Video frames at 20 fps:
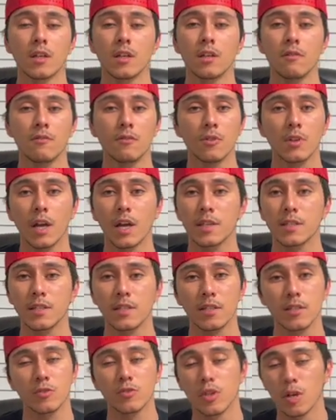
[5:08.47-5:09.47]
If you liked
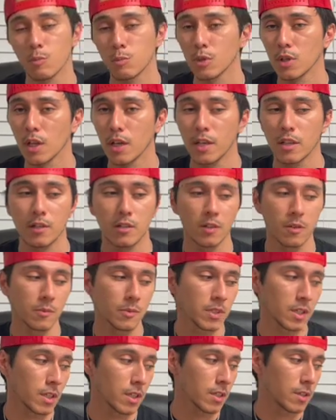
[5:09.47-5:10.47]
it, drop a like, you know what I'm
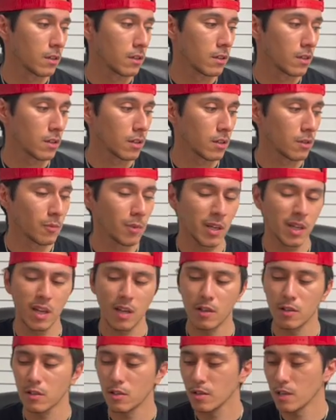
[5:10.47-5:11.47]
saying? But yeah,
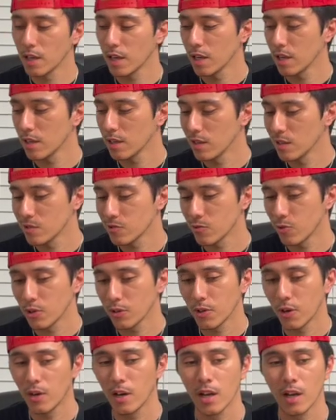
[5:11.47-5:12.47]
other than that, it's
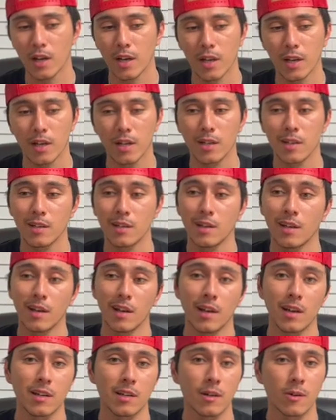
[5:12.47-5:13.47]
3:30 at night. I
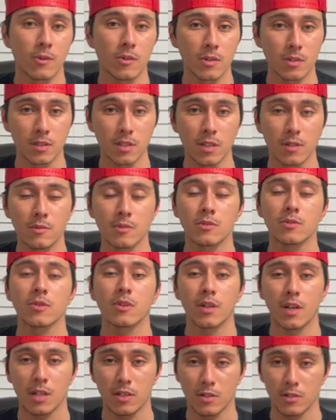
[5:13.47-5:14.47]
gotta go to sleep, so I'll
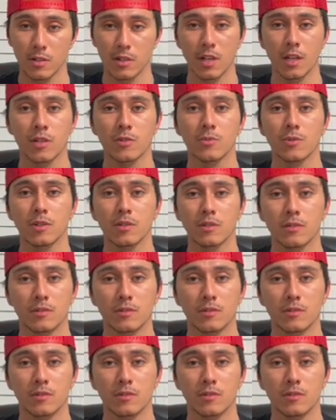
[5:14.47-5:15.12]
catch you on the next one.